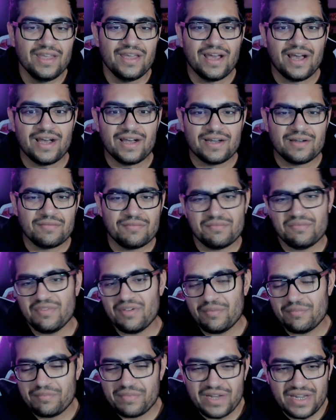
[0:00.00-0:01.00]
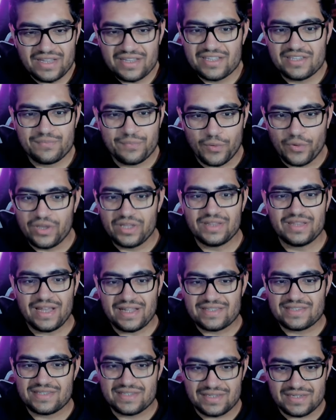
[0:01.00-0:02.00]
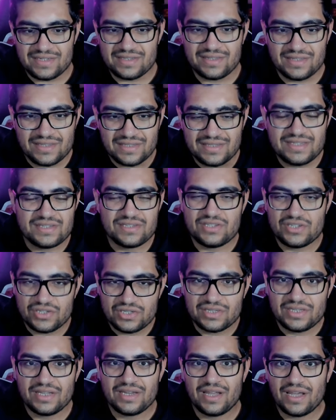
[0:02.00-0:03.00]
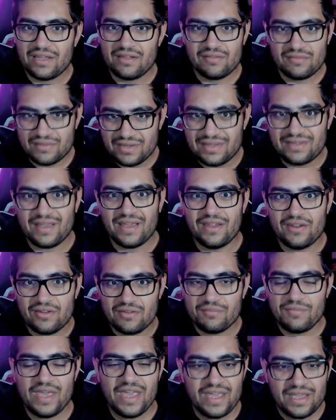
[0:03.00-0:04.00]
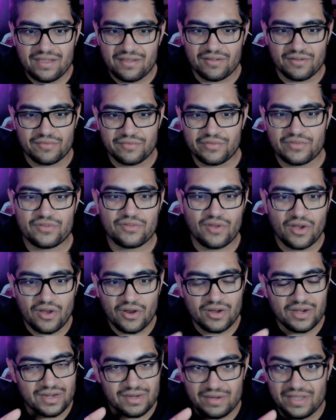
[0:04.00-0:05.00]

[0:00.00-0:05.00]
But at this point, that's the decision that I decided to make. You know, start.